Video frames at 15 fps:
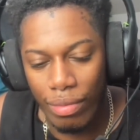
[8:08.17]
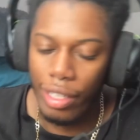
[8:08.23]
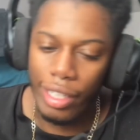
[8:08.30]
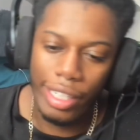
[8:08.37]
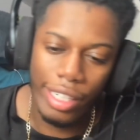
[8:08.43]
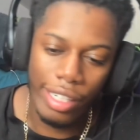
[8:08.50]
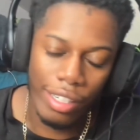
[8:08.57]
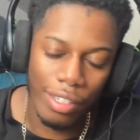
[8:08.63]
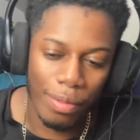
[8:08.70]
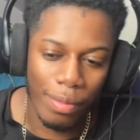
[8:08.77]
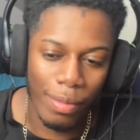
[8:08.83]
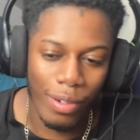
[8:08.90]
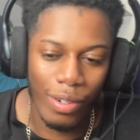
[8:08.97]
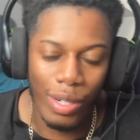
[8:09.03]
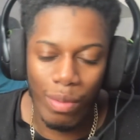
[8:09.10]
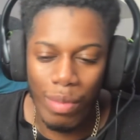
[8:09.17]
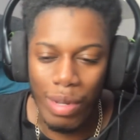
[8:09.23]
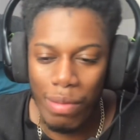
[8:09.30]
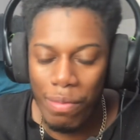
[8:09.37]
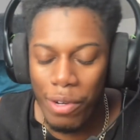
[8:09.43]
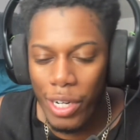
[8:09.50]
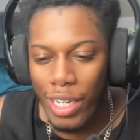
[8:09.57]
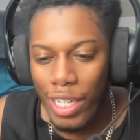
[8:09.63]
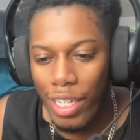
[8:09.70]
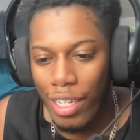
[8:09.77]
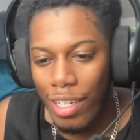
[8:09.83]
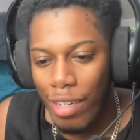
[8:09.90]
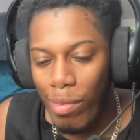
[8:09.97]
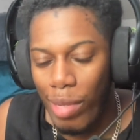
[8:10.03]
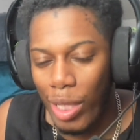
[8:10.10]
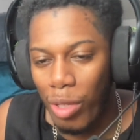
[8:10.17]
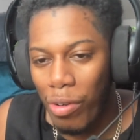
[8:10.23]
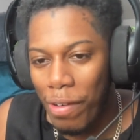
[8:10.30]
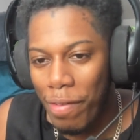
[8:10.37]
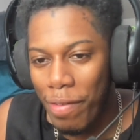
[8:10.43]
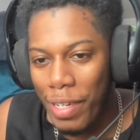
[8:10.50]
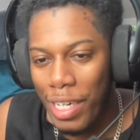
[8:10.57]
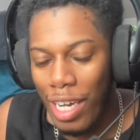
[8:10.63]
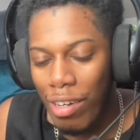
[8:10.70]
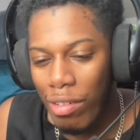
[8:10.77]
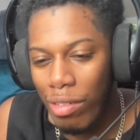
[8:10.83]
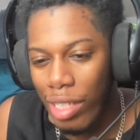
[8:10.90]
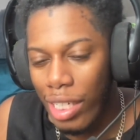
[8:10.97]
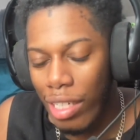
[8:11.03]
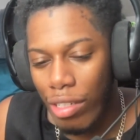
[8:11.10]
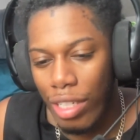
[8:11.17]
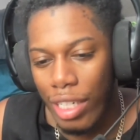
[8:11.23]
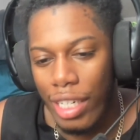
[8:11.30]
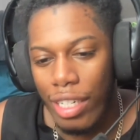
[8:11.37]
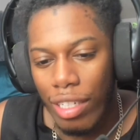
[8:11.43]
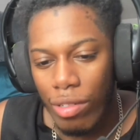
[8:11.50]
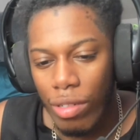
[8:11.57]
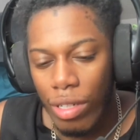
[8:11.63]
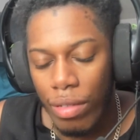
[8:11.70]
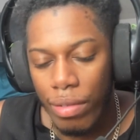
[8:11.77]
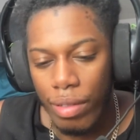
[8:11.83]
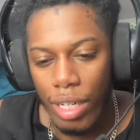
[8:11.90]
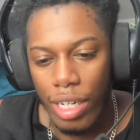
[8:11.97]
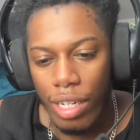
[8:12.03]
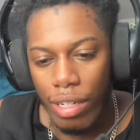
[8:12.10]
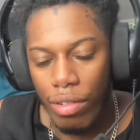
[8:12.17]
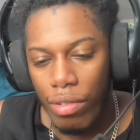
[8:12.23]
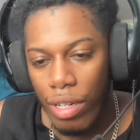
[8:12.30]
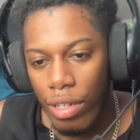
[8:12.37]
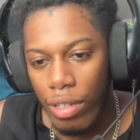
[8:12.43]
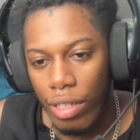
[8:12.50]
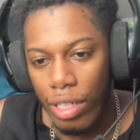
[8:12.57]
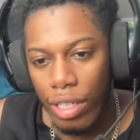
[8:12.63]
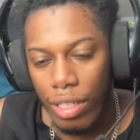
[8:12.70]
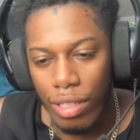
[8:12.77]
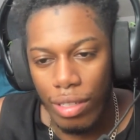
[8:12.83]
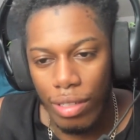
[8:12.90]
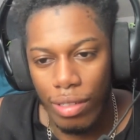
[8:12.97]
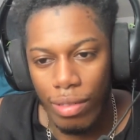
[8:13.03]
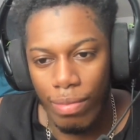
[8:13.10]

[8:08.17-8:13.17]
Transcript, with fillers: I think he's remembering. But Thorfinn, I don't think... Yeah, Thorfinn didn't do all this.